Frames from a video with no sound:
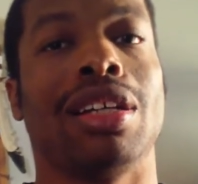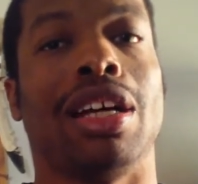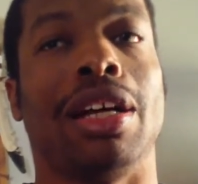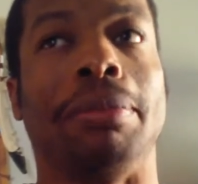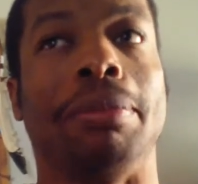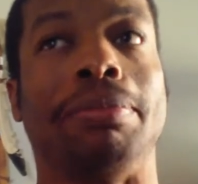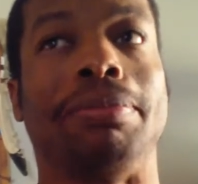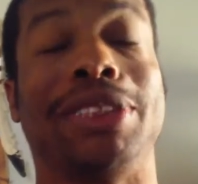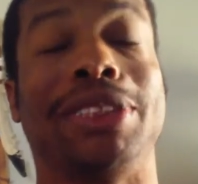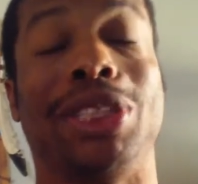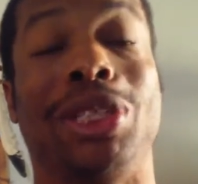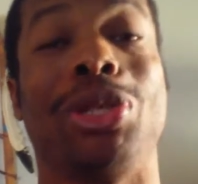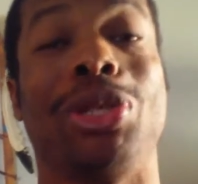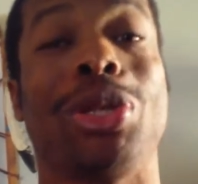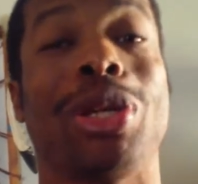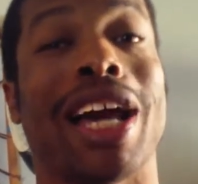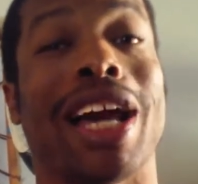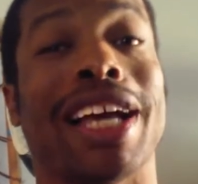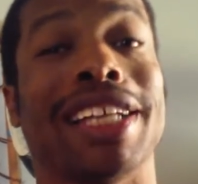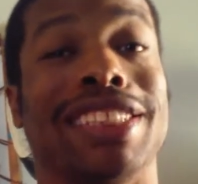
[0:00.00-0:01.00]
Um,
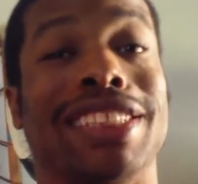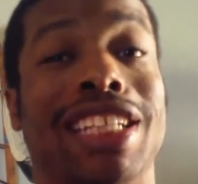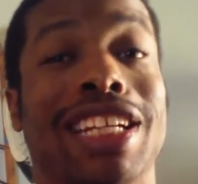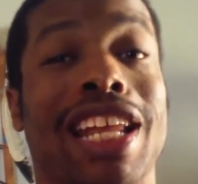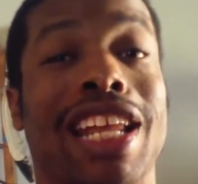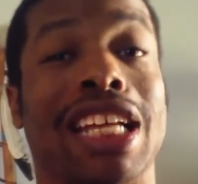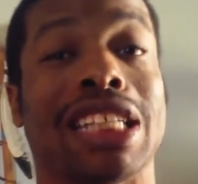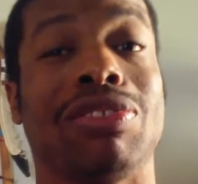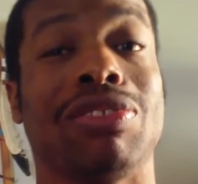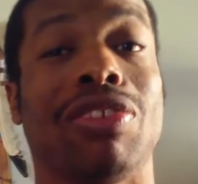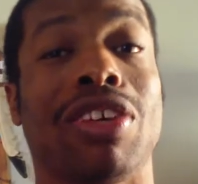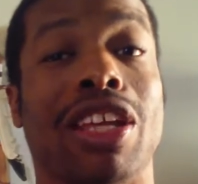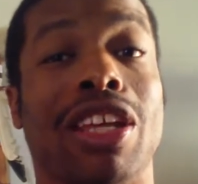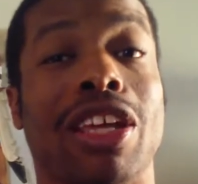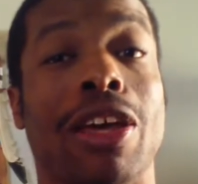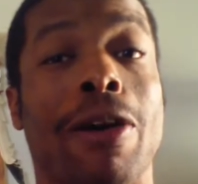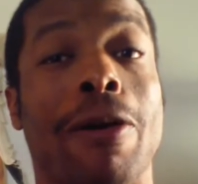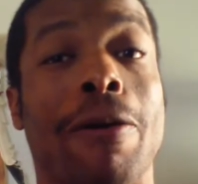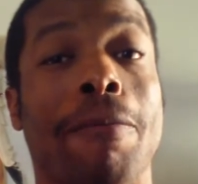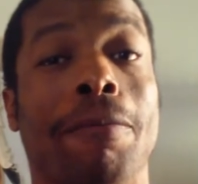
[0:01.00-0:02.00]
see you guys in the next
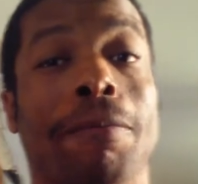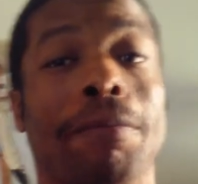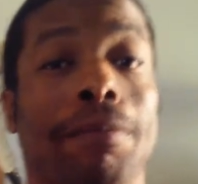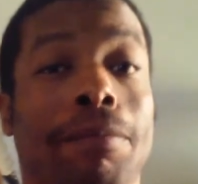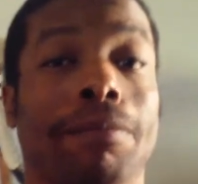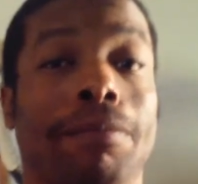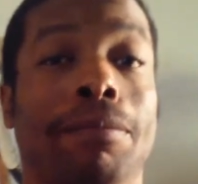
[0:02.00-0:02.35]
video.